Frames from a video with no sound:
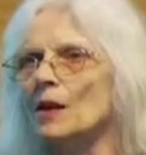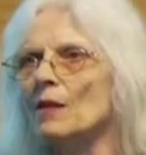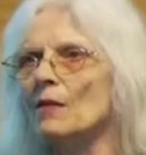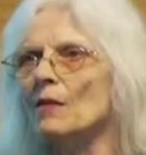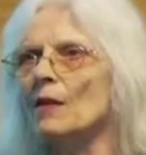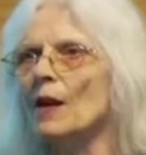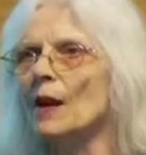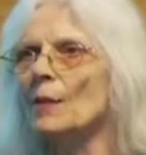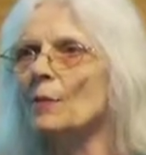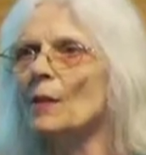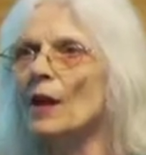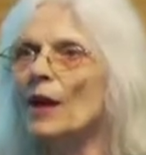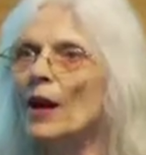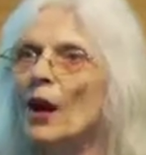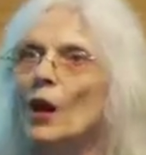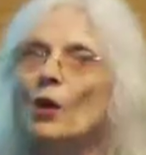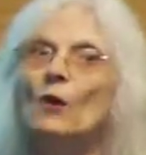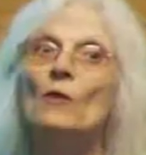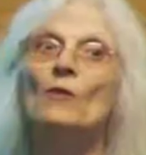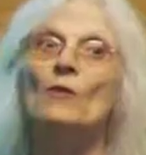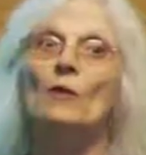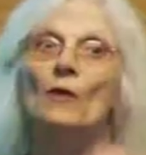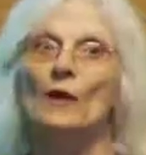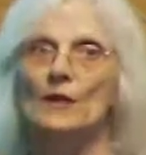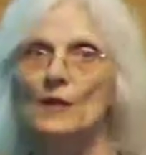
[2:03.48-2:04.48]
in there, may
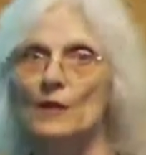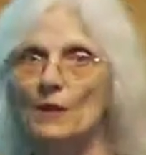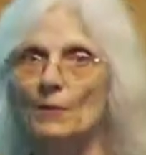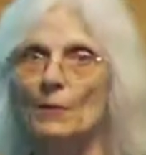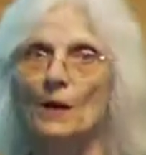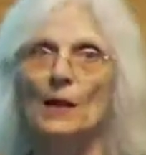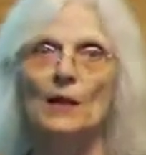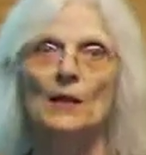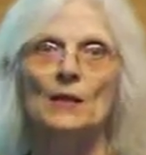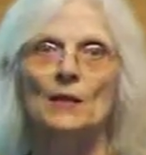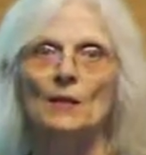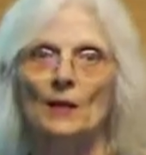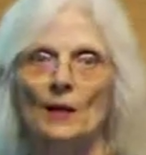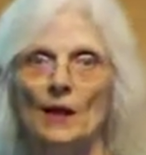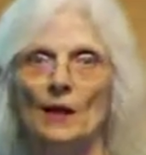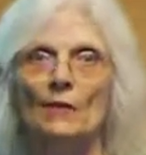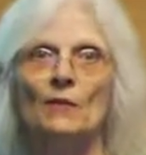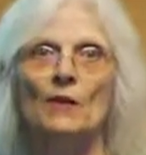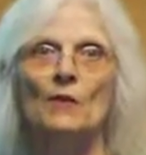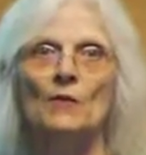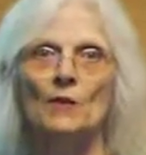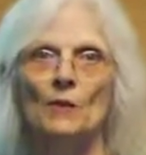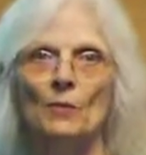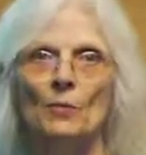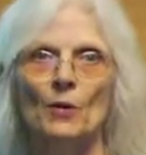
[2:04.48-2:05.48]
overestimate the
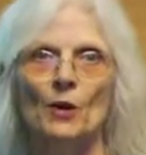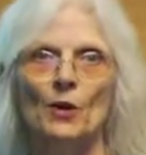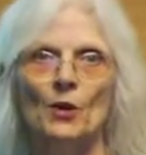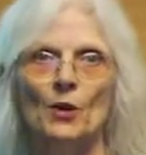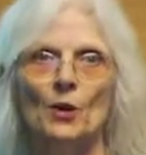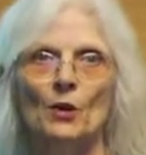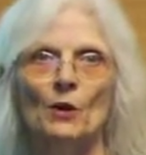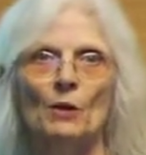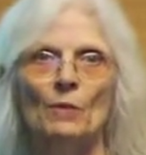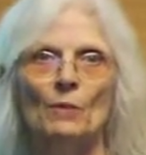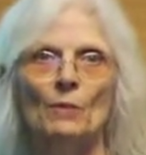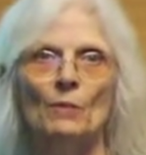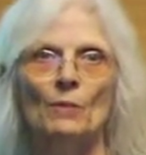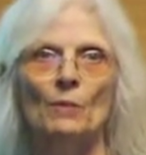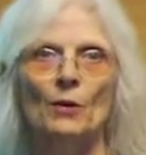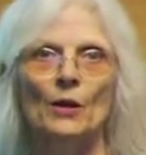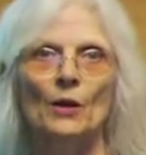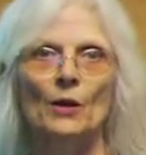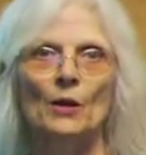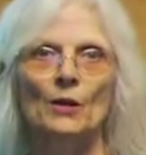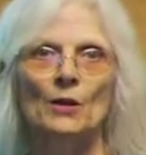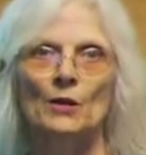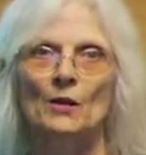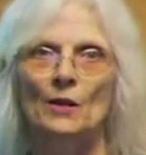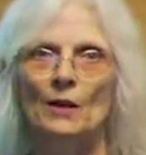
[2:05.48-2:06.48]
level of depression
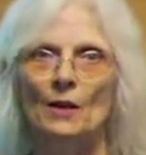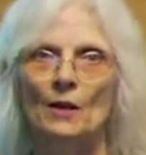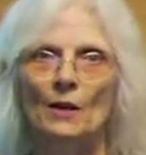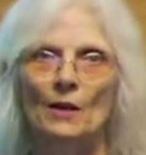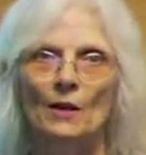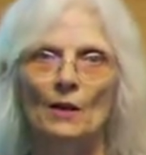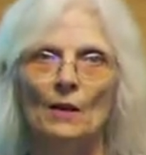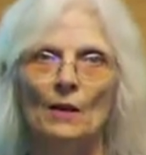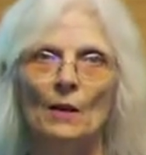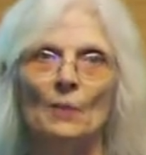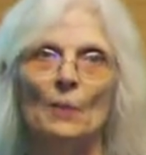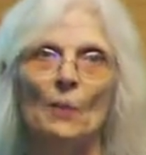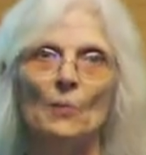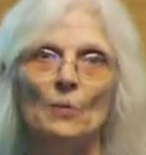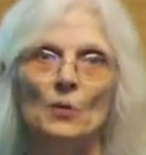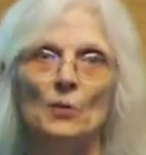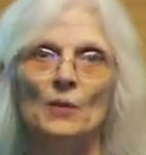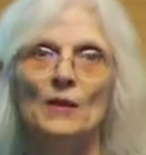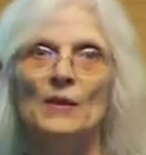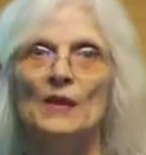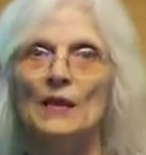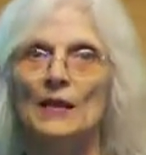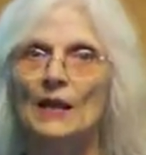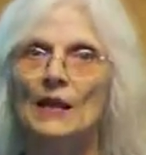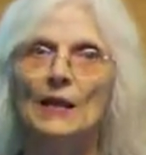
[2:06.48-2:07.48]
because the problems
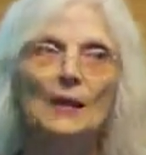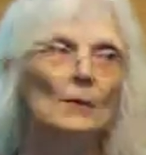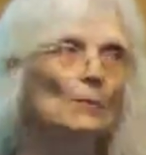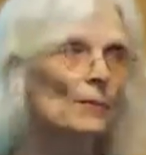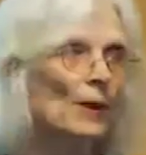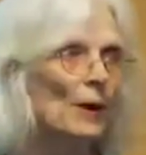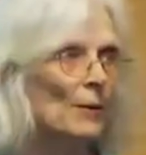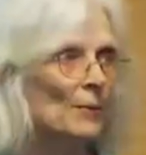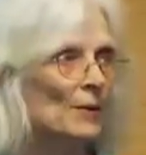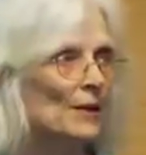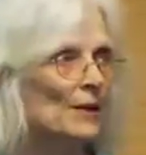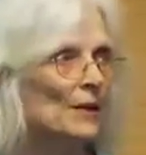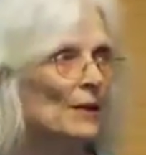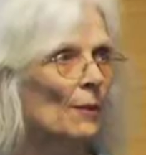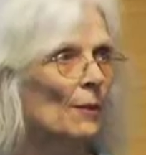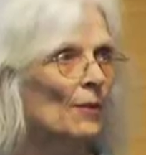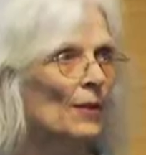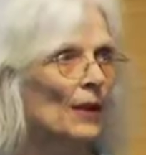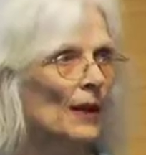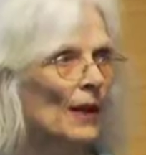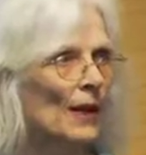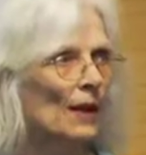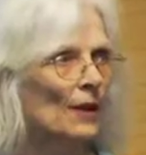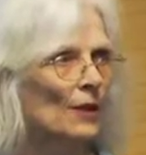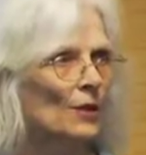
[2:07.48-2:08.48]
with sleep may be
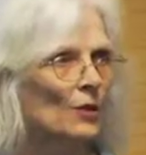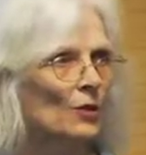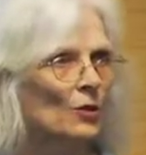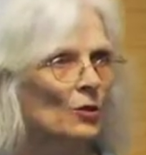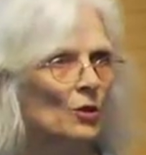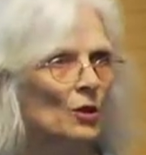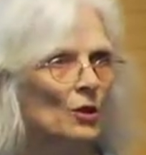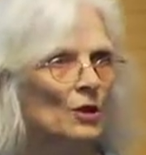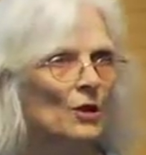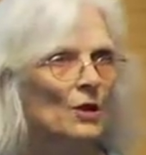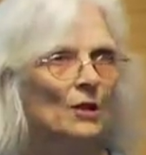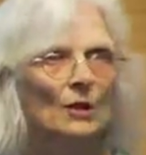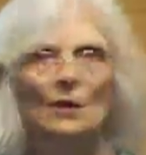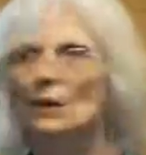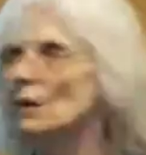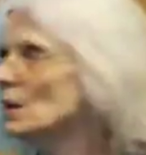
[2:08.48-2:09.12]
something else. So just